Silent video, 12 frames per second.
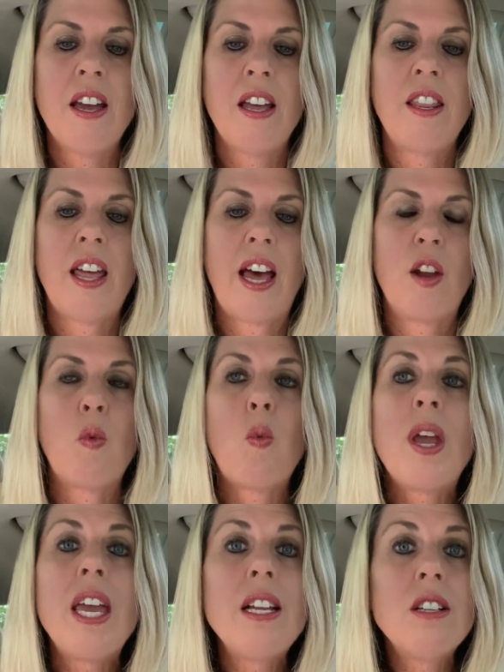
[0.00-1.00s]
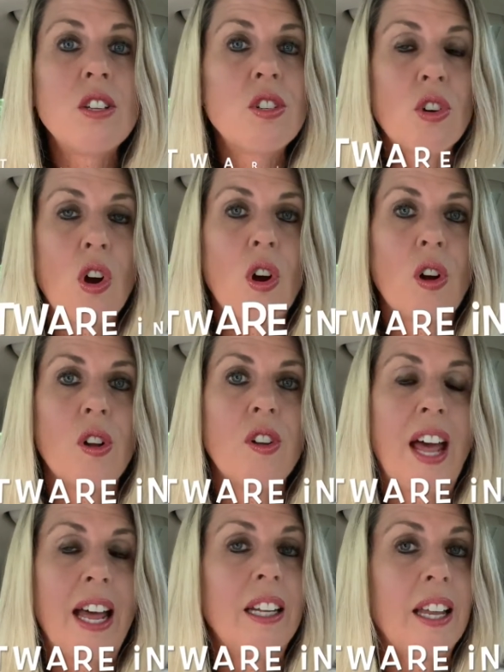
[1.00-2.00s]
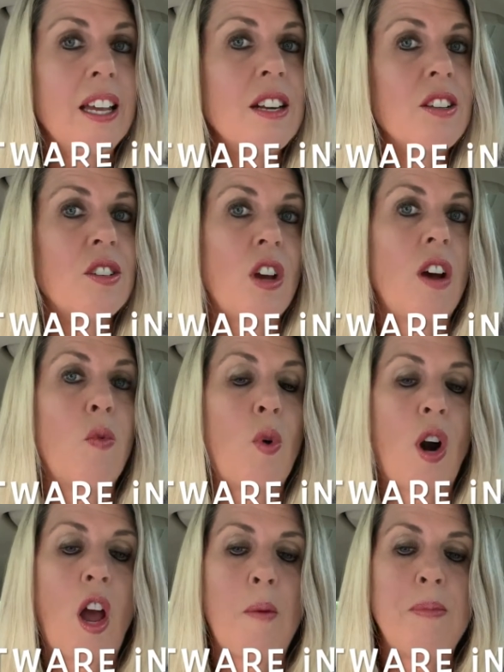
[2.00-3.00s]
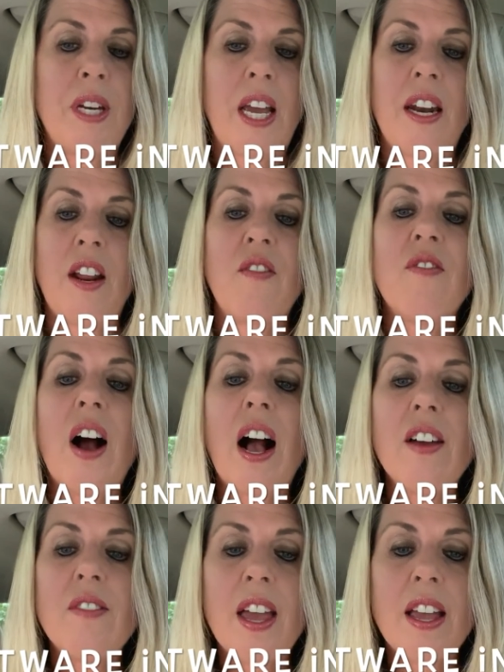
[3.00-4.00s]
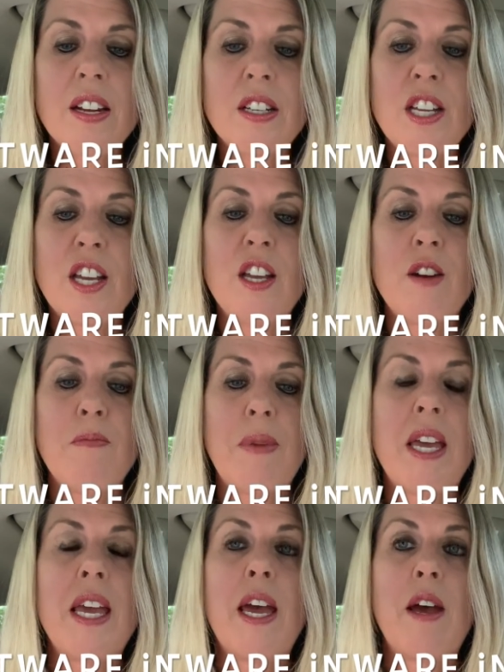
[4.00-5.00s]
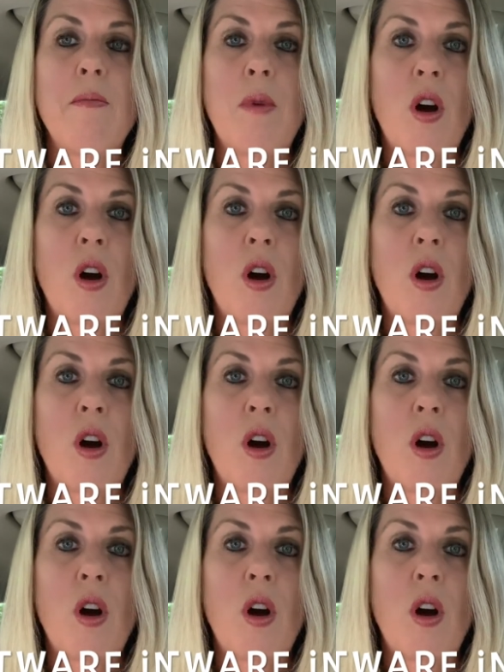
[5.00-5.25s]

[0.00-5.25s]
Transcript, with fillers: that we installed that latest software update at 5:18 p.m.